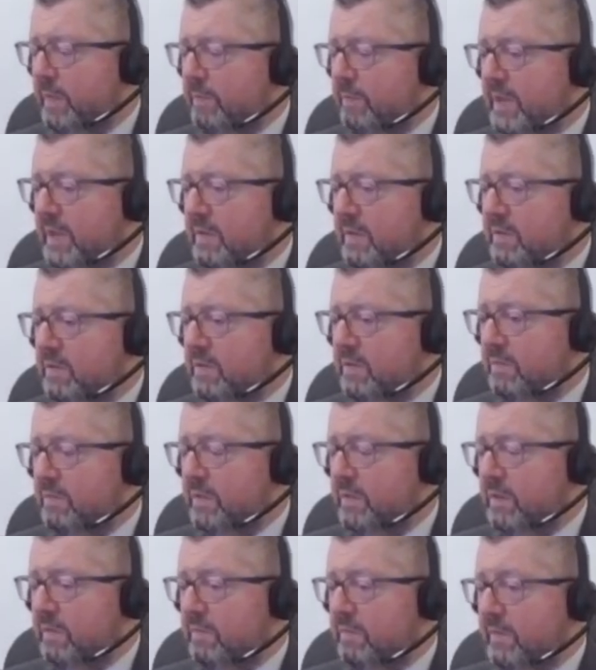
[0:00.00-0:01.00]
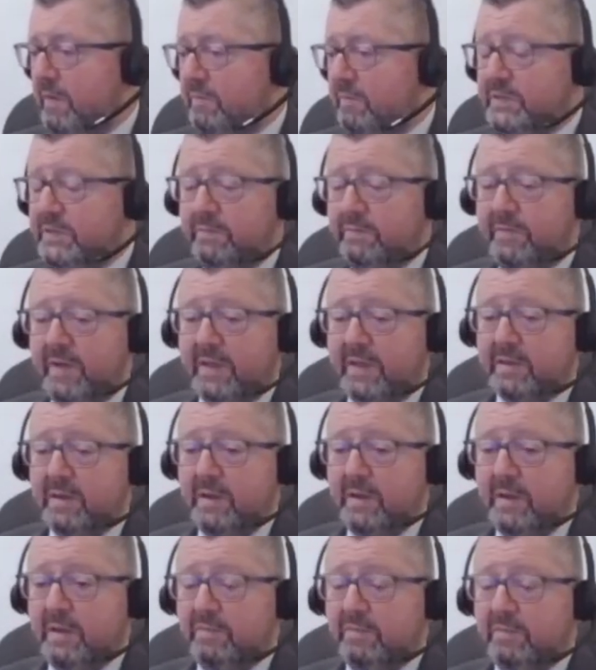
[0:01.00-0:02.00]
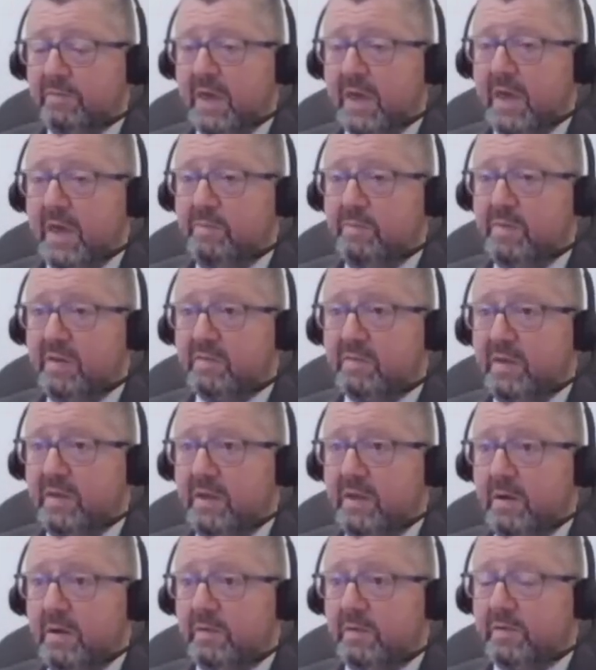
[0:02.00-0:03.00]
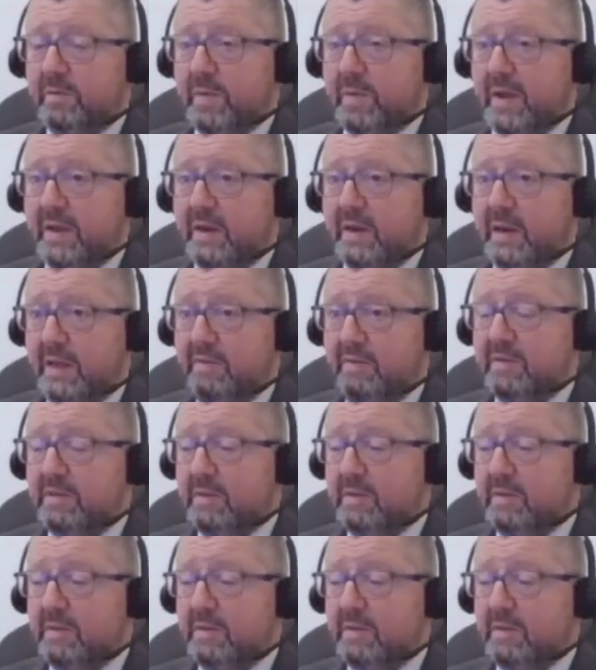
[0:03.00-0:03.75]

because you've obviously had the like of KBC, Ulster Bank leaving the